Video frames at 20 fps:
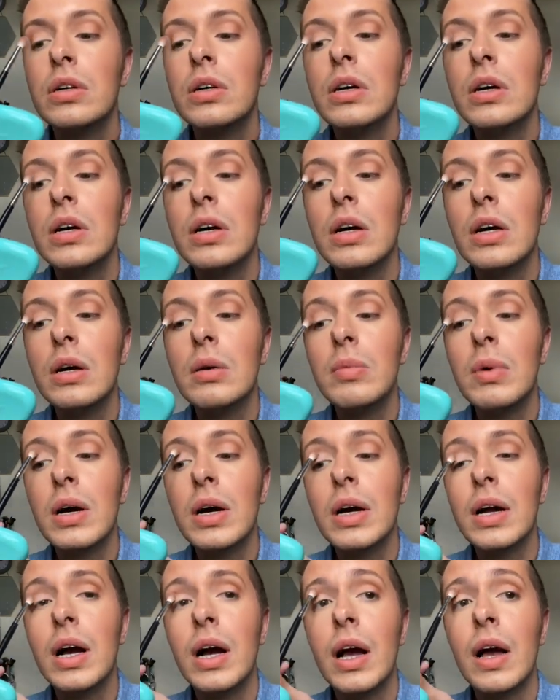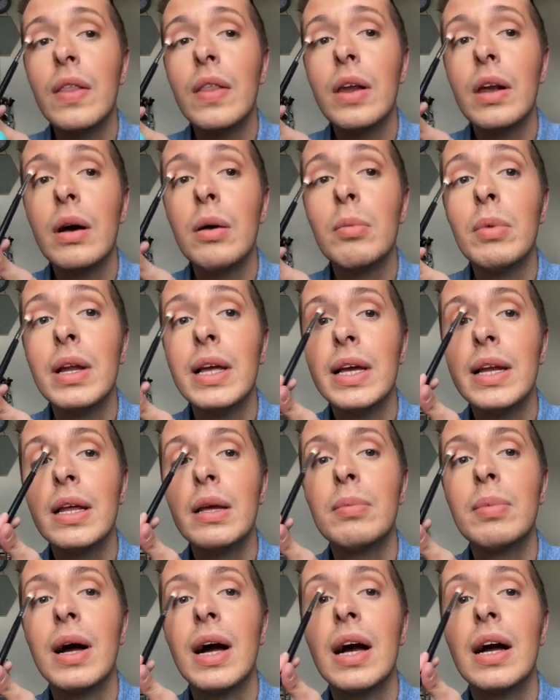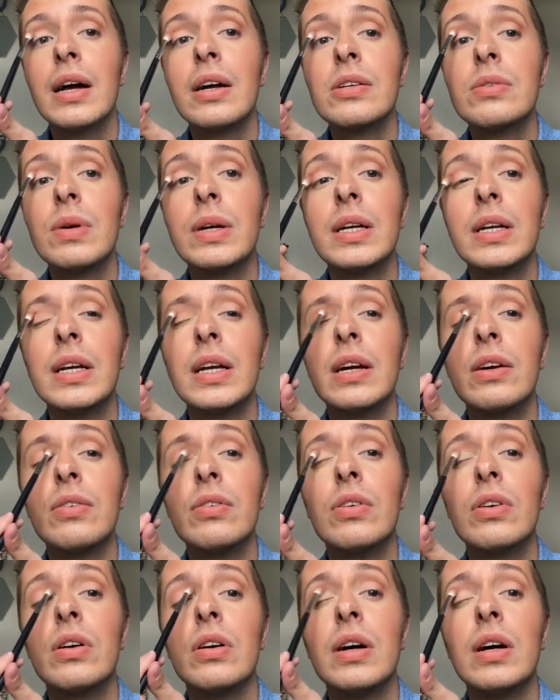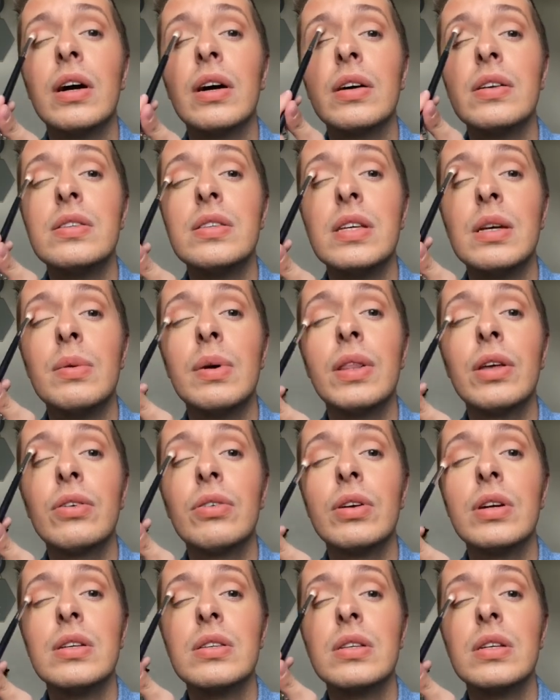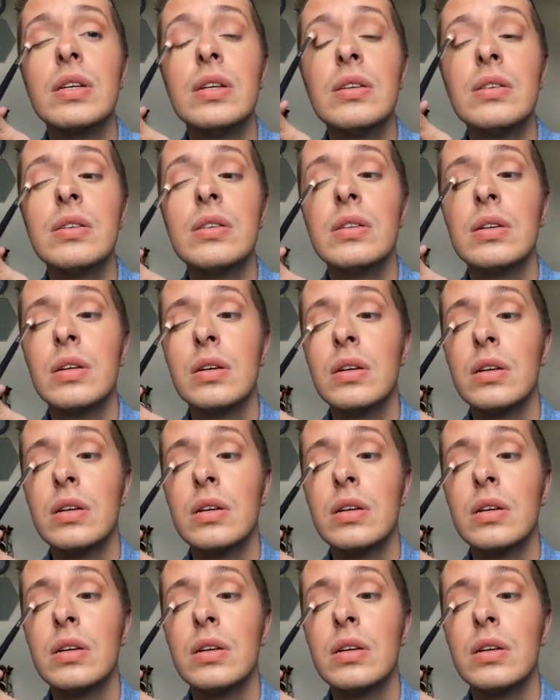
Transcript: Okay, and then I'm leaning back so I can get right, I can see where the crease is,